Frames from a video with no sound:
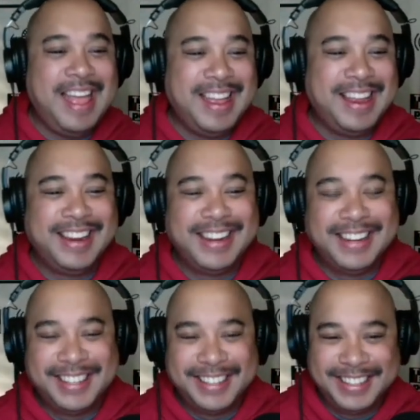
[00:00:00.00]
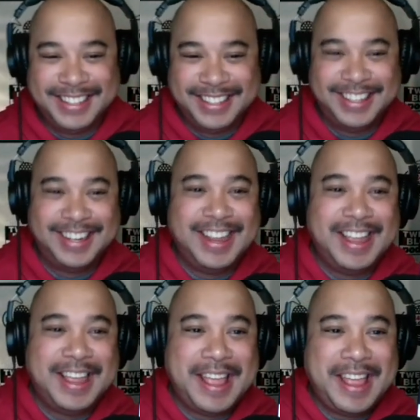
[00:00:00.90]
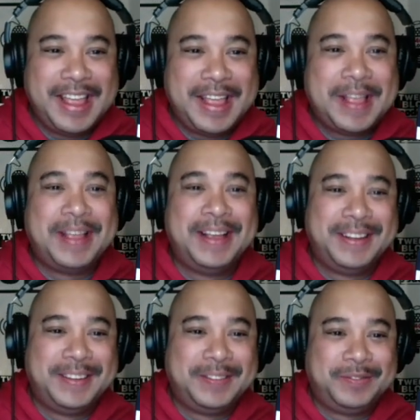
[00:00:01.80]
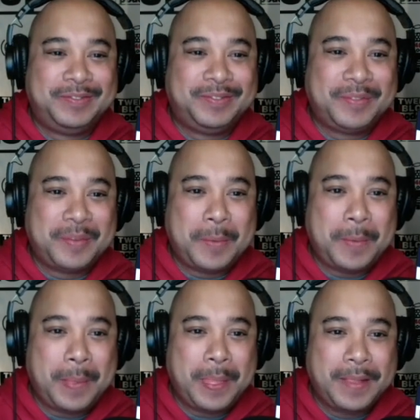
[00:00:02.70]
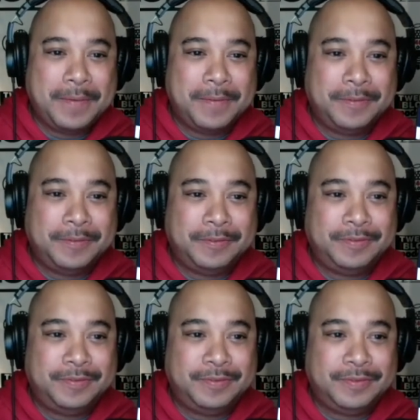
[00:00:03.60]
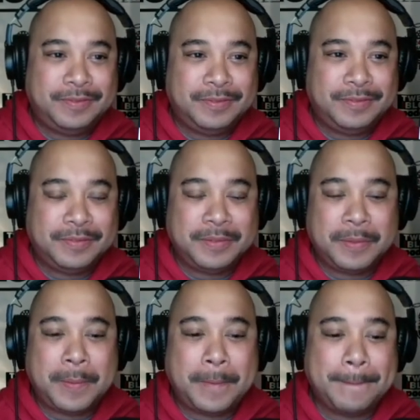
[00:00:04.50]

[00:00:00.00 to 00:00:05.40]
The person shown says nothing.